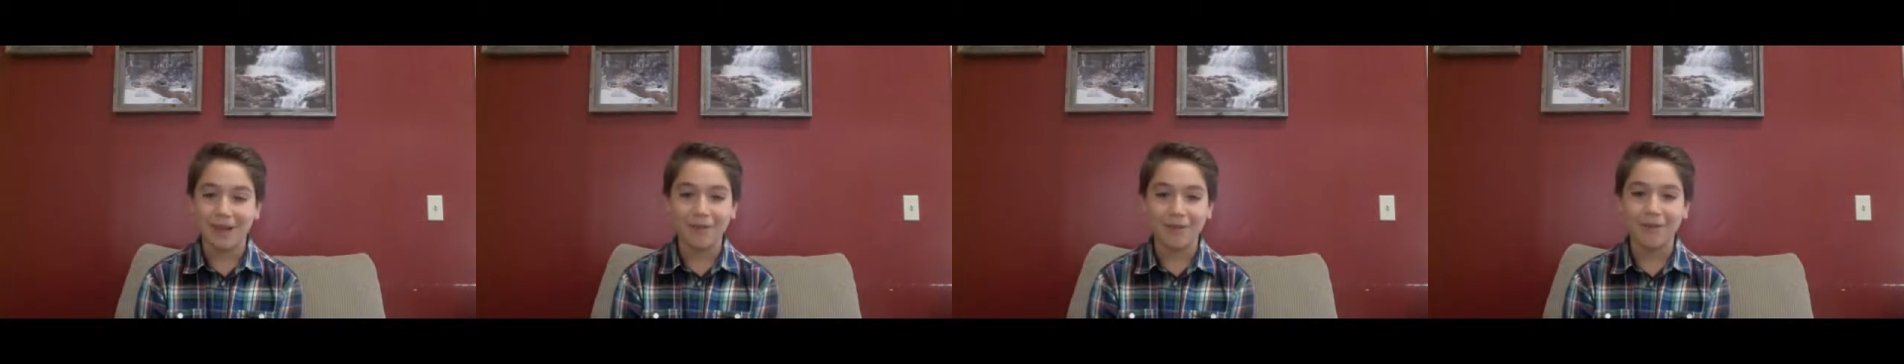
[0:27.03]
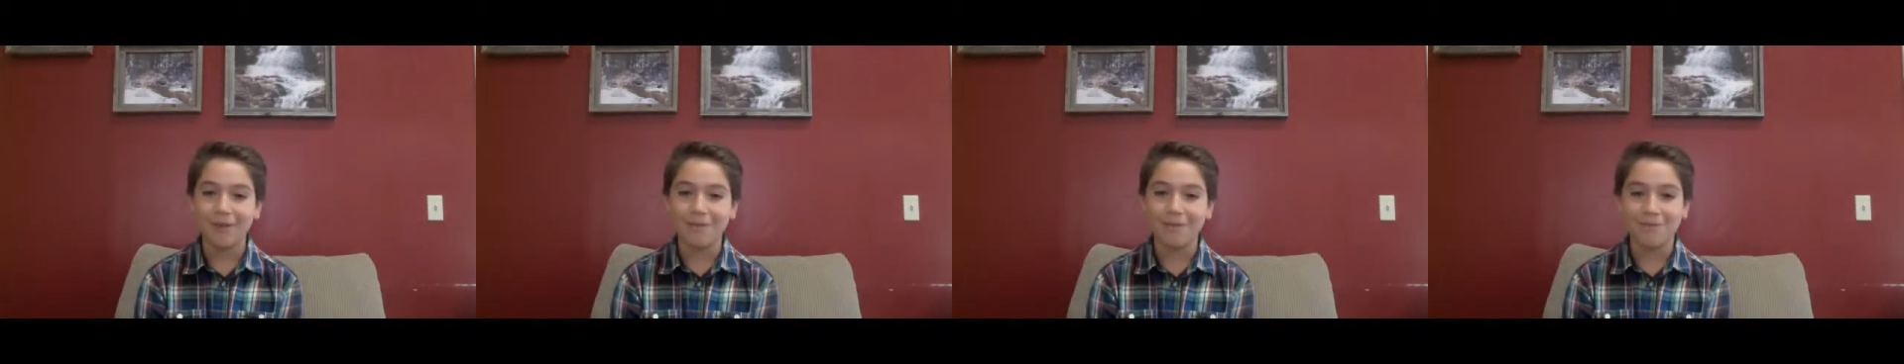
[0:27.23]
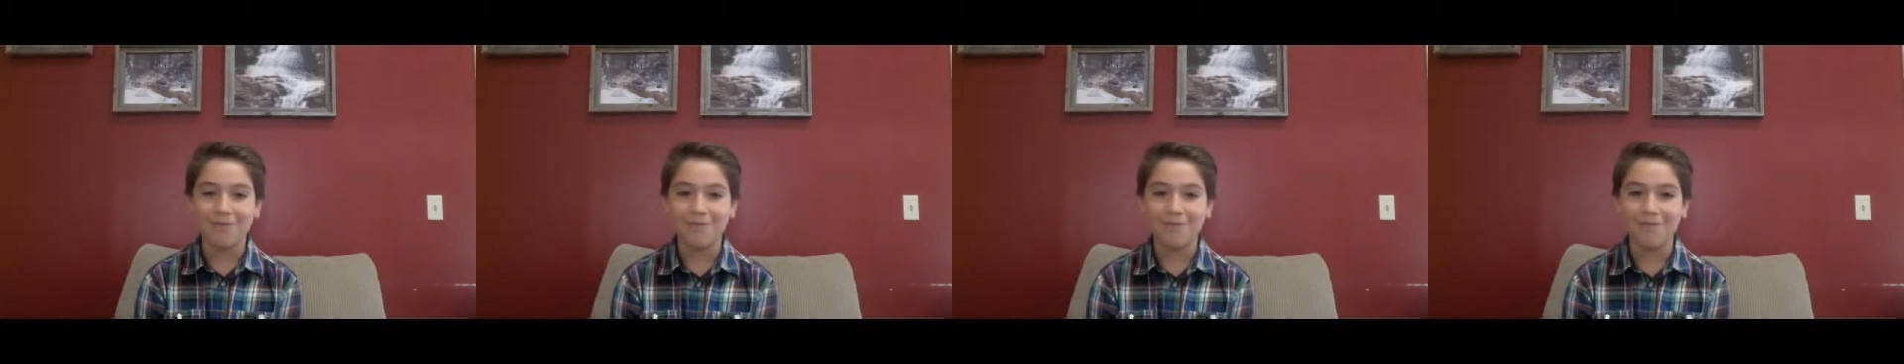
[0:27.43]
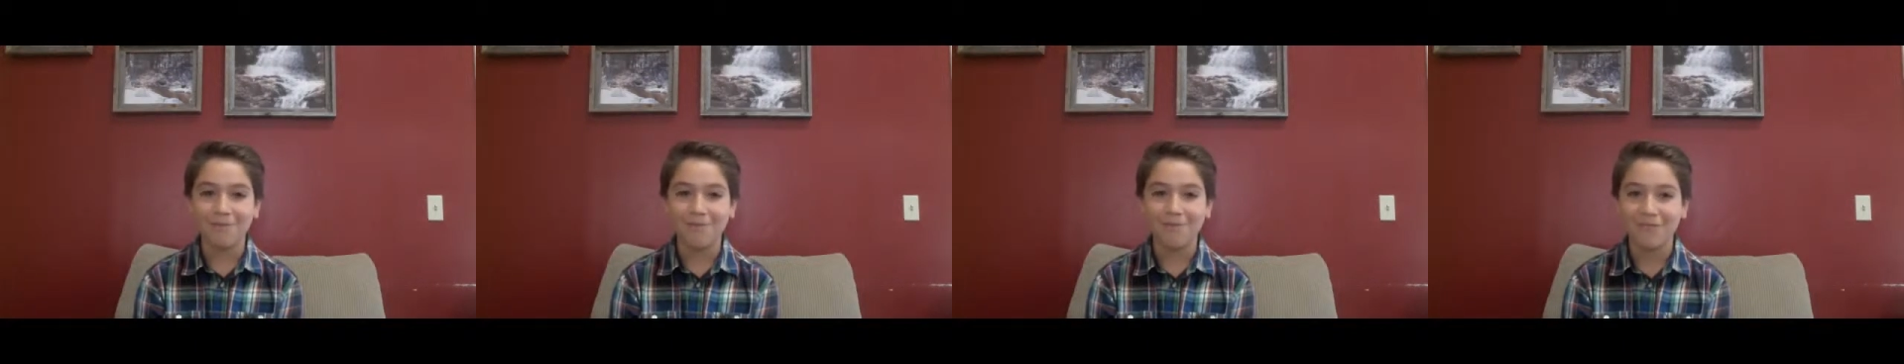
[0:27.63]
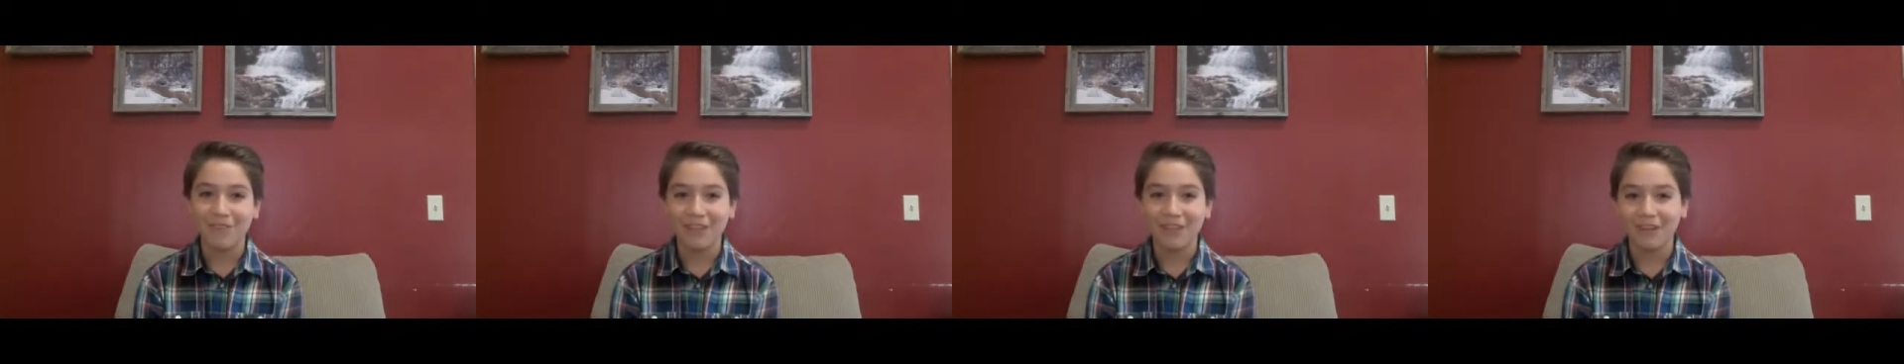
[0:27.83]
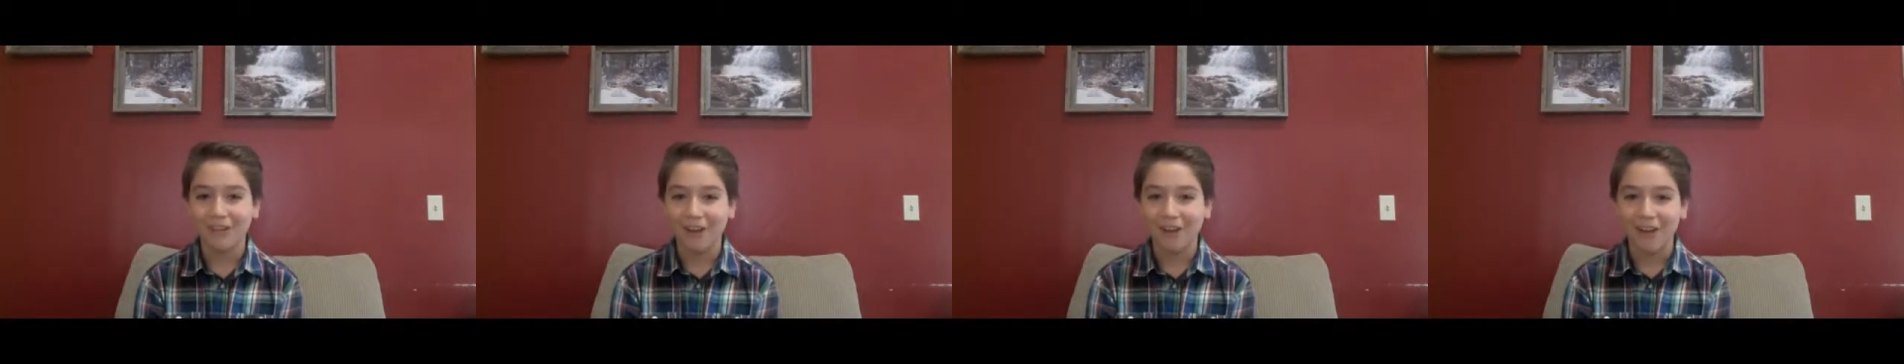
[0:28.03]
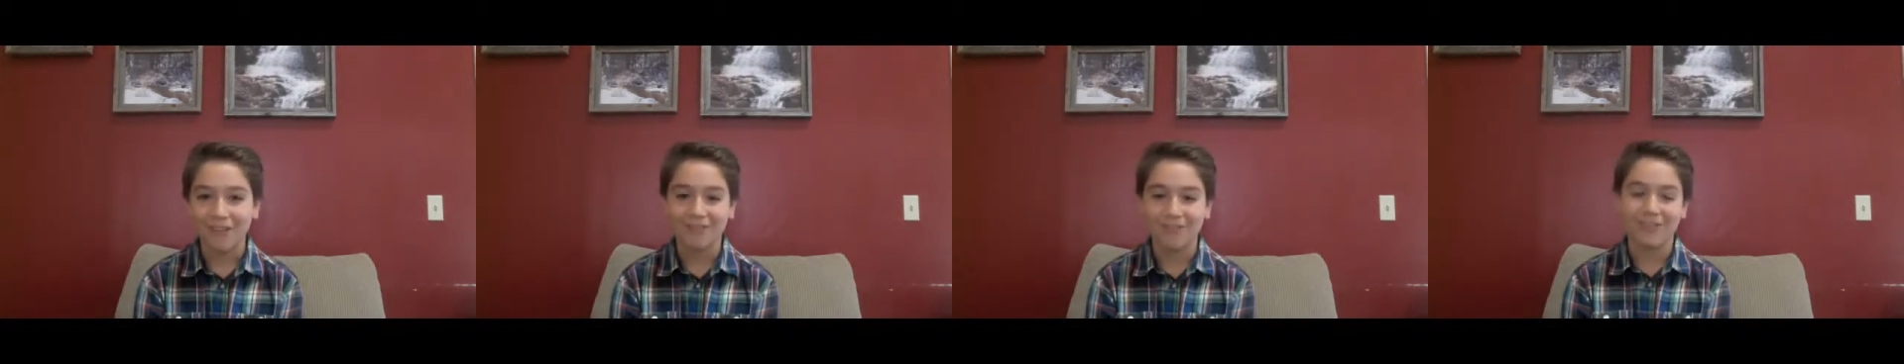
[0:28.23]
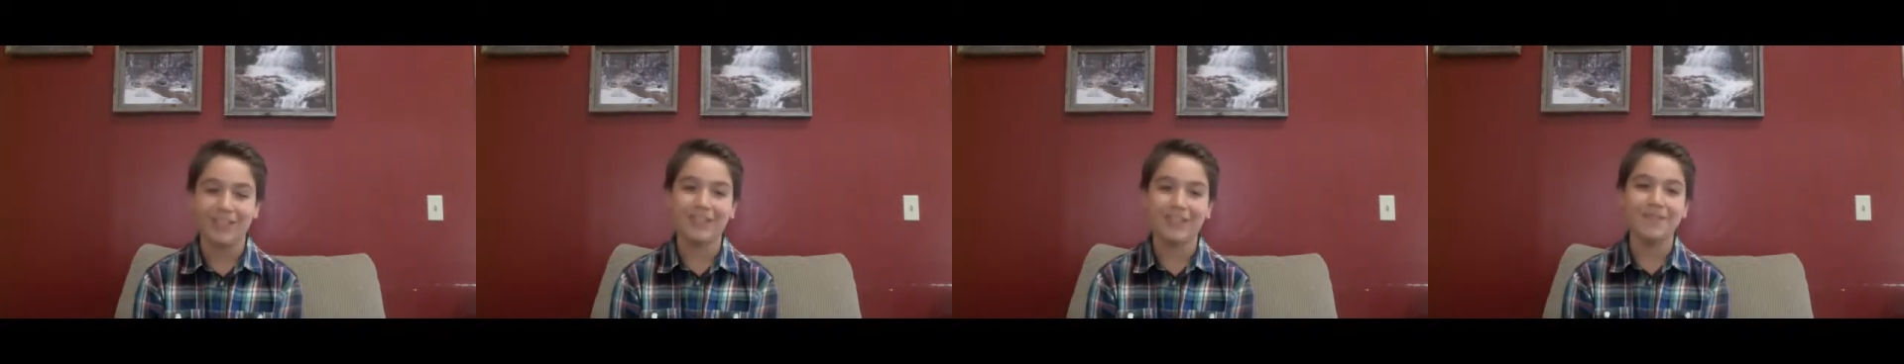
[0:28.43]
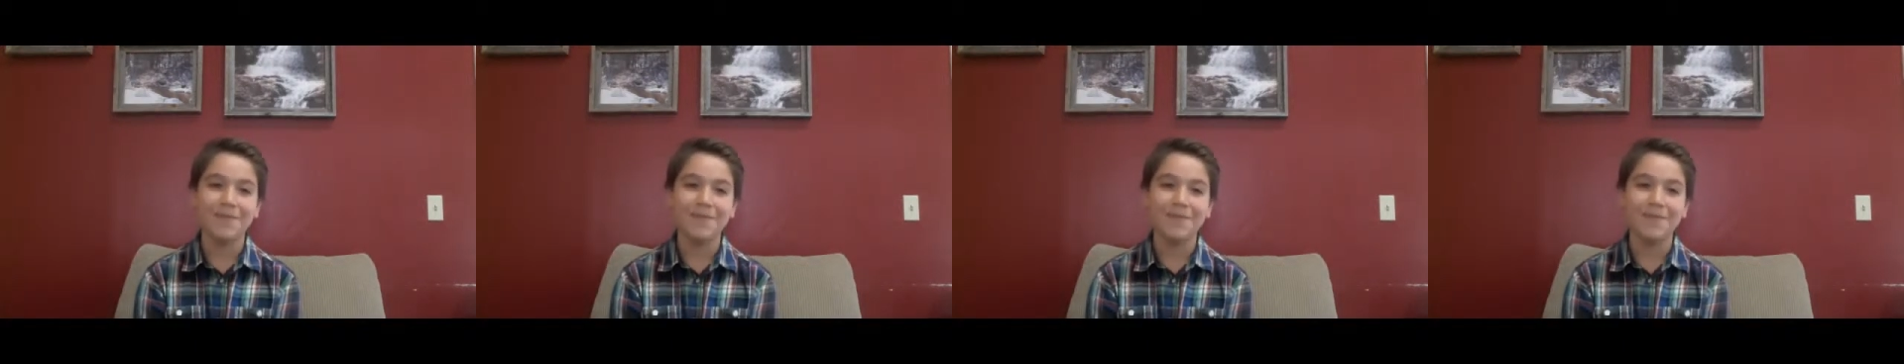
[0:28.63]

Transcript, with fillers: wouldn't feel confident.